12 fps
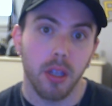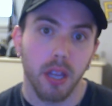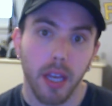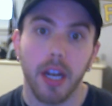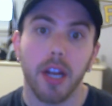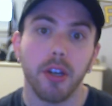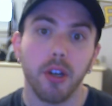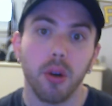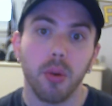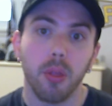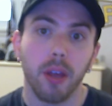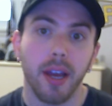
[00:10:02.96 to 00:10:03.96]
and I
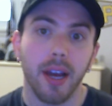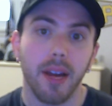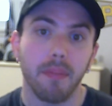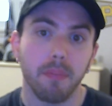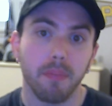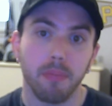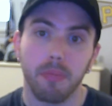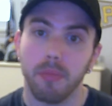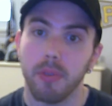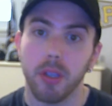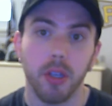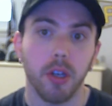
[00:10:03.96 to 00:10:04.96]
know that,
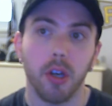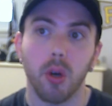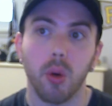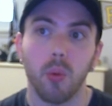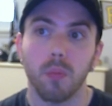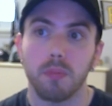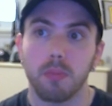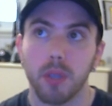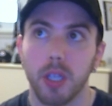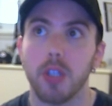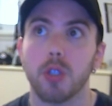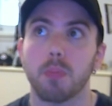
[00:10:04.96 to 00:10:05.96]
you know,
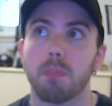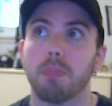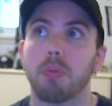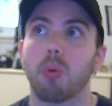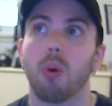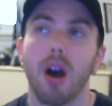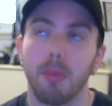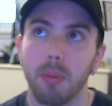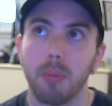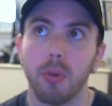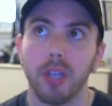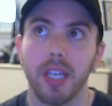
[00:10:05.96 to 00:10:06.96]
he's
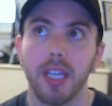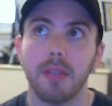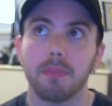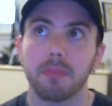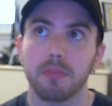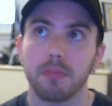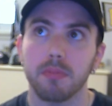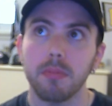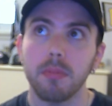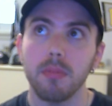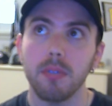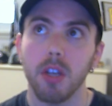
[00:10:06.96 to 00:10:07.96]
probably
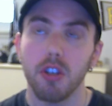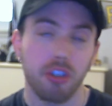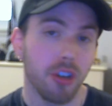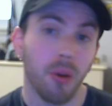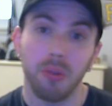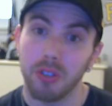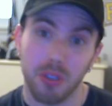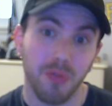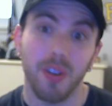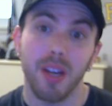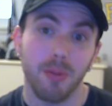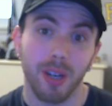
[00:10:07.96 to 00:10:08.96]
Shelton's
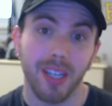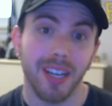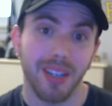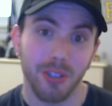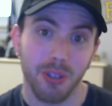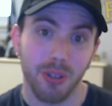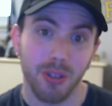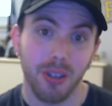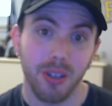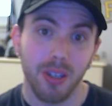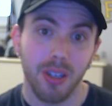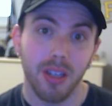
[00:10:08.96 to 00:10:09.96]
favorite catcher,
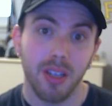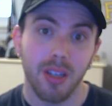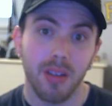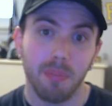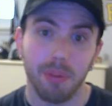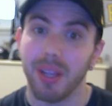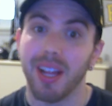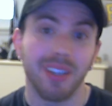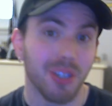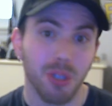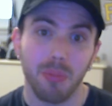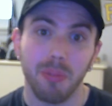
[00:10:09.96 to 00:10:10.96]
But that
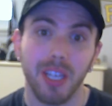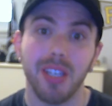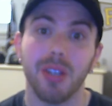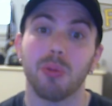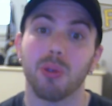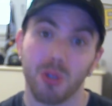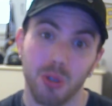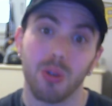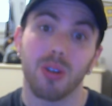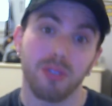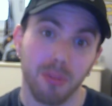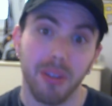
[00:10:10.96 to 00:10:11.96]
doesn't mean you
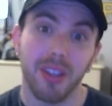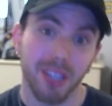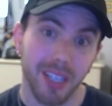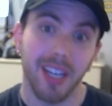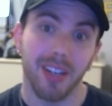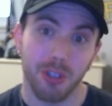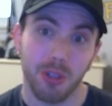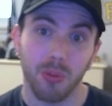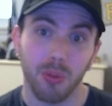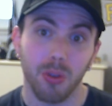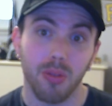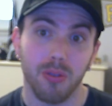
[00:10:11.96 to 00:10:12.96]
reserve him in the catcher
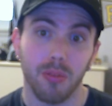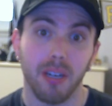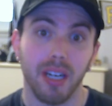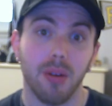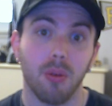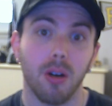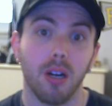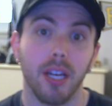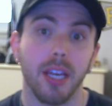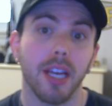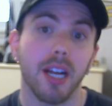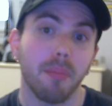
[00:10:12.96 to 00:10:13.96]
role from now on.
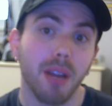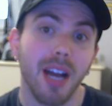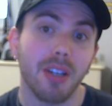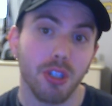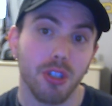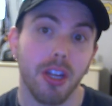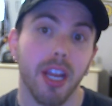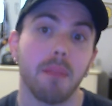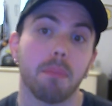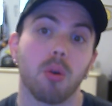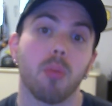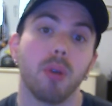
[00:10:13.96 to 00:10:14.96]
And I'm not
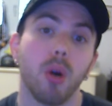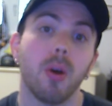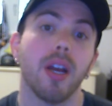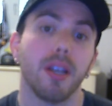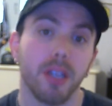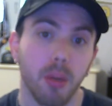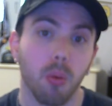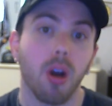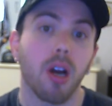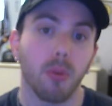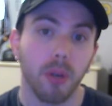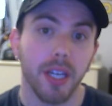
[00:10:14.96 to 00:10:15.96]
saying promote Andy
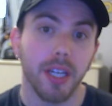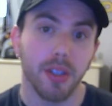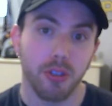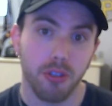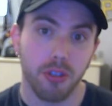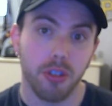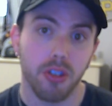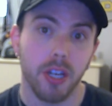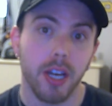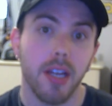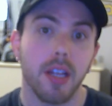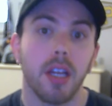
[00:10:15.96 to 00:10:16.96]
Rodriguez just
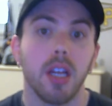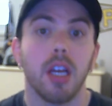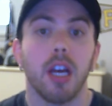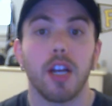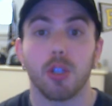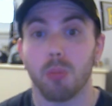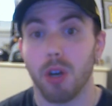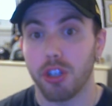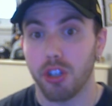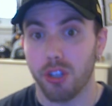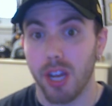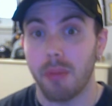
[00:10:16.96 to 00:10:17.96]
yet. As much
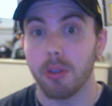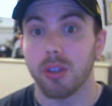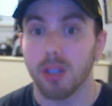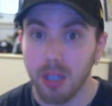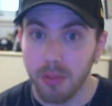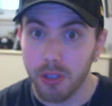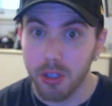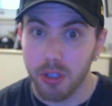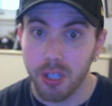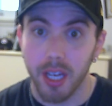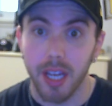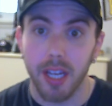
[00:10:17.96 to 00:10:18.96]
as I would love to
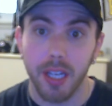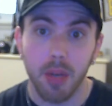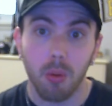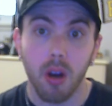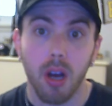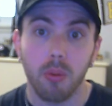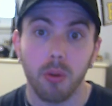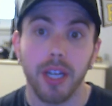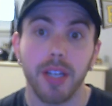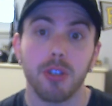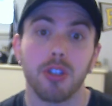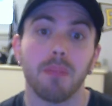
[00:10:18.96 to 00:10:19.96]
see Andy
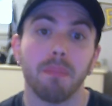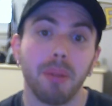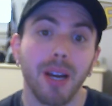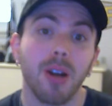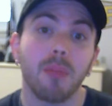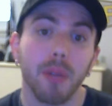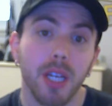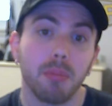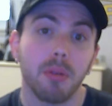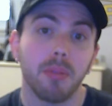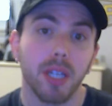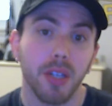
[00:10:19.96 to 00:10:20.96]
Rodriguez, the bare
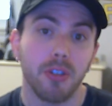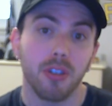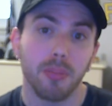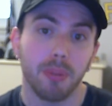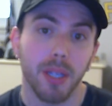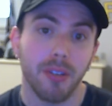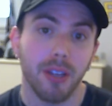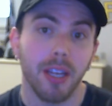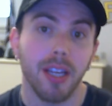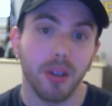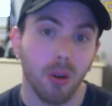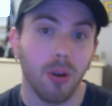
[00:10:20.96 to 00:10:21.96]
minimum needs to be
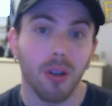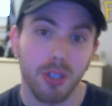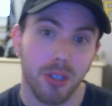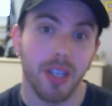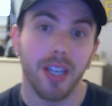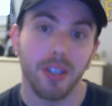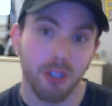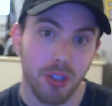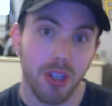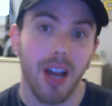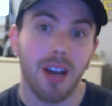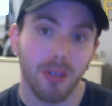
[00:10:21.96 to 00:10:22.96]
taking Austin
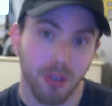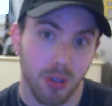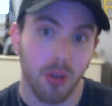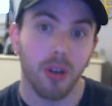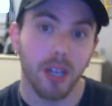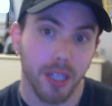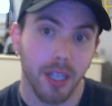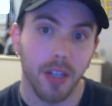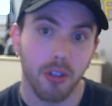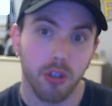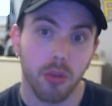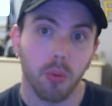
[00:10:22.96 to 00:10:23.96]
Hedges out of the starting
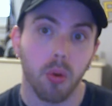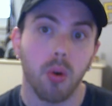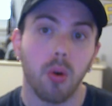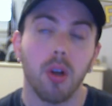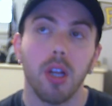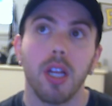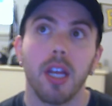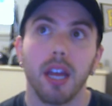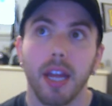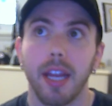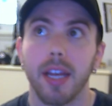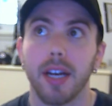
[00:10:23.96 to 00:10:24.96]
catcher role
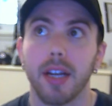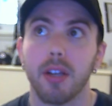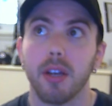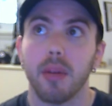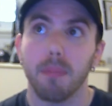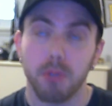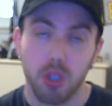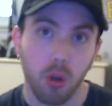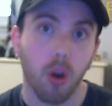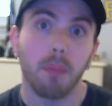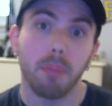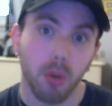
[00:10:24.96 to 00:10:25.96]
and
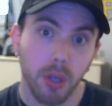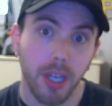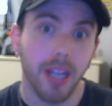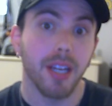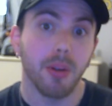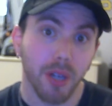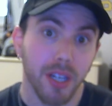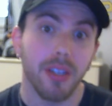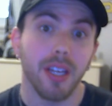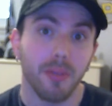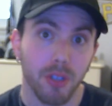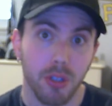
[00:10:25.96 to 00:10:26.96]
start putting Henry
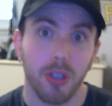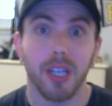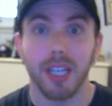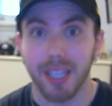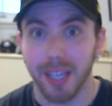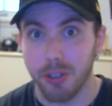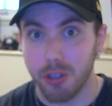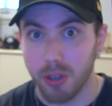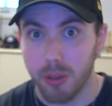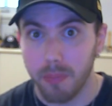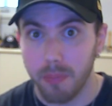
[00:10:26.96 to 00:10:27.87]
Davis in a catcher.